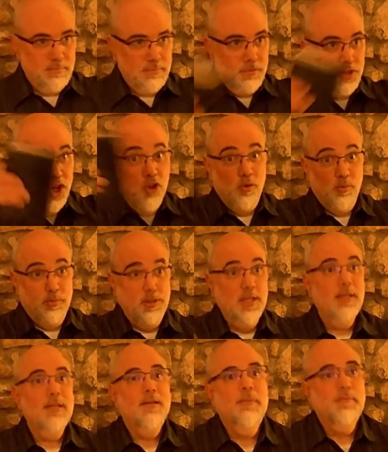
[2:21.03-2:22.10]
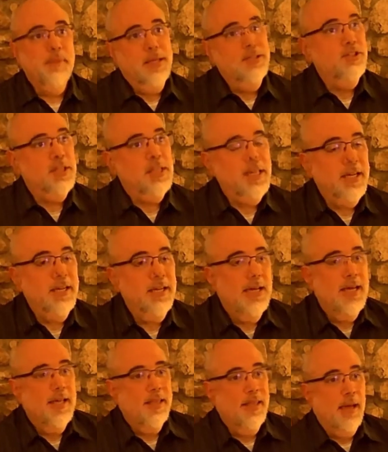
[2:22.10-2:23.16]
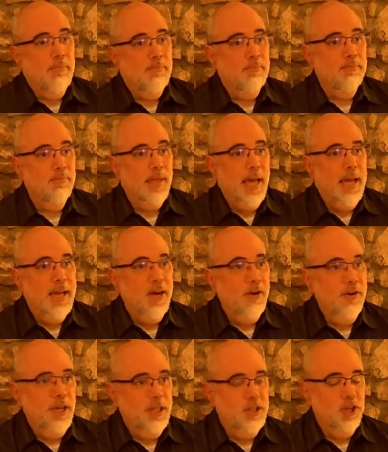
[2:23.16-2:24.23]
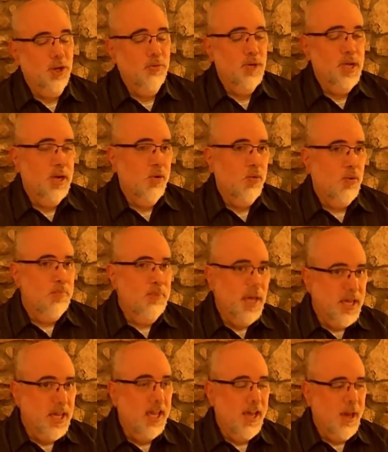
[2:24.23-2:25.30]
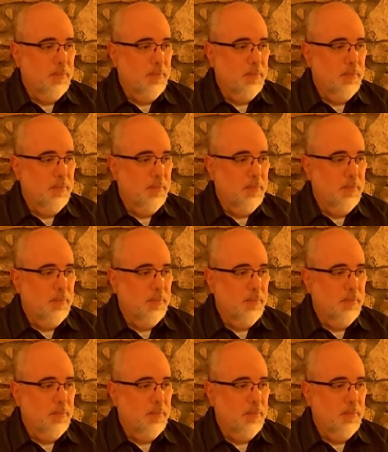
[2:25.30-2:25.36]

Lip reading: cubed, basically, that area. So we're picking up